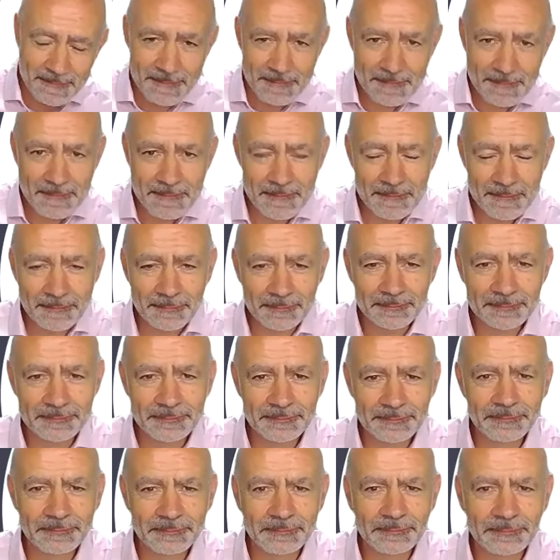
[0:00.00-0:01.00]
is the
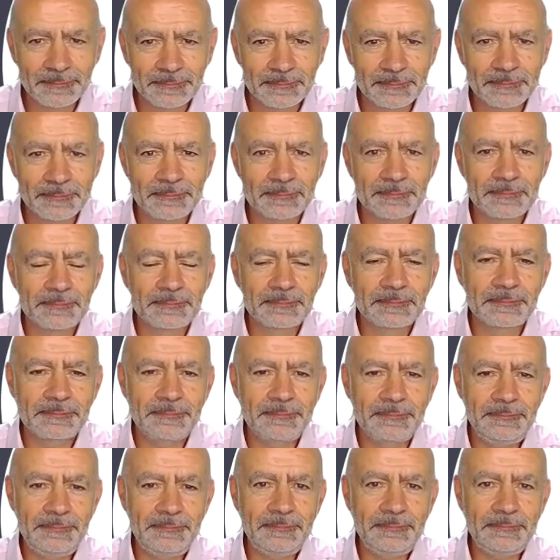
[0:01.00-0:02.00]
myth that it
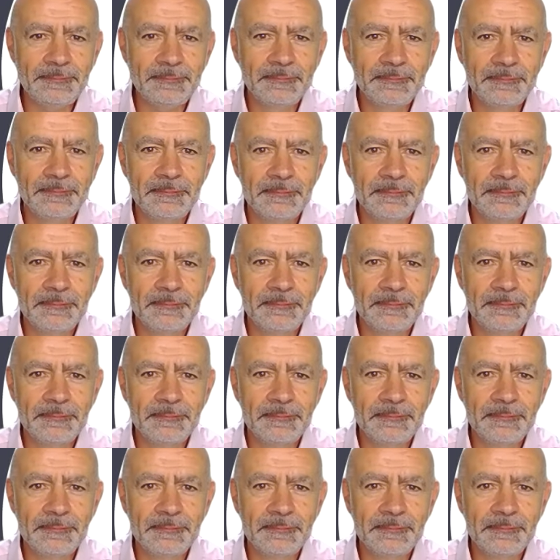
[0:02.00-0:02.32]
opens up